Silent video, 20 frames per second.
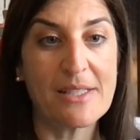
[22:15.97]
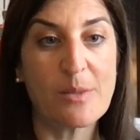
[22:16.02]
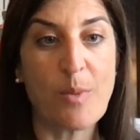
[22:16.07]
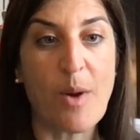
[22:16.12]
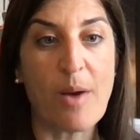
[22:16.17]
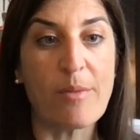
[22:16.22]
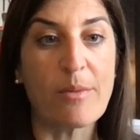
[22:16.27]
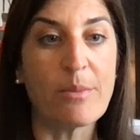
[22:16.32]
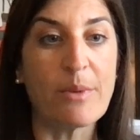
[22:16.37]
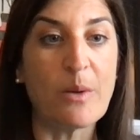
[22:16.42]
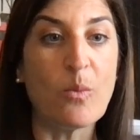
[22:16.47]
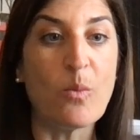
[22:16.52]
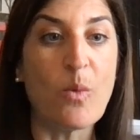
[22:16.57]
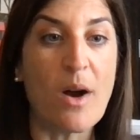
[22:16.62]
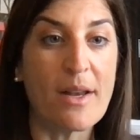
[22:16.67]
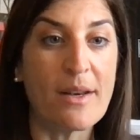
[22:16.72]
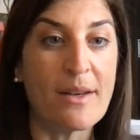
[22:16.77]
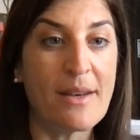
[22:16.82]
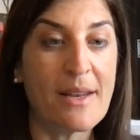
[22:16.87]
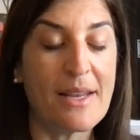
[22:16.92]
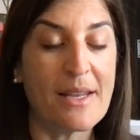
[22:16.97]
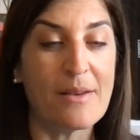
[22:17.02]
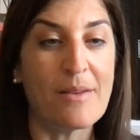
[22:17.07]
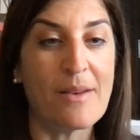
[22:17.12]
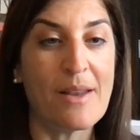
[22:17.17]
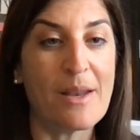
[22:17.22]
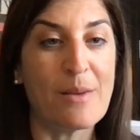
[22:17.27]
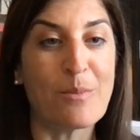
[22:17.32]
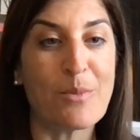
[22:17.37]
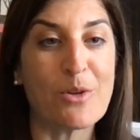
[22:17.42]
probably one
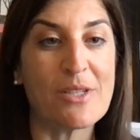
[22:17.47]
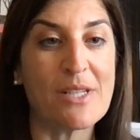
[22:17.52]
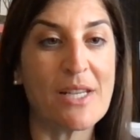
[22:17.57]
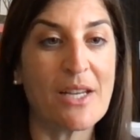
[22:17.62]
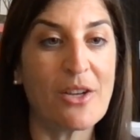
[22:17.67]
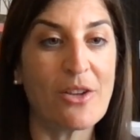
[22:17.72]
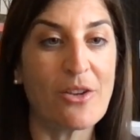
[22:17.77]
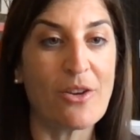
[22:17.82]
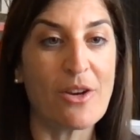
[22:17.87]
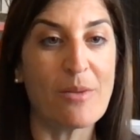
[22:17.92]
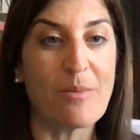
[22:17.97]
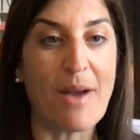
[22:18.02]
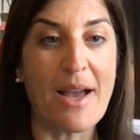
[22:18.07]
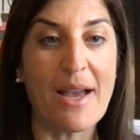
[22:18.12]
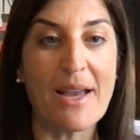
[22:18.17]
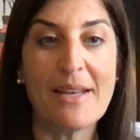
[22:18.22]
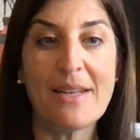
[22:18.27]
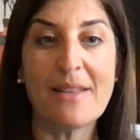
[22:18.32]
in particular in mind,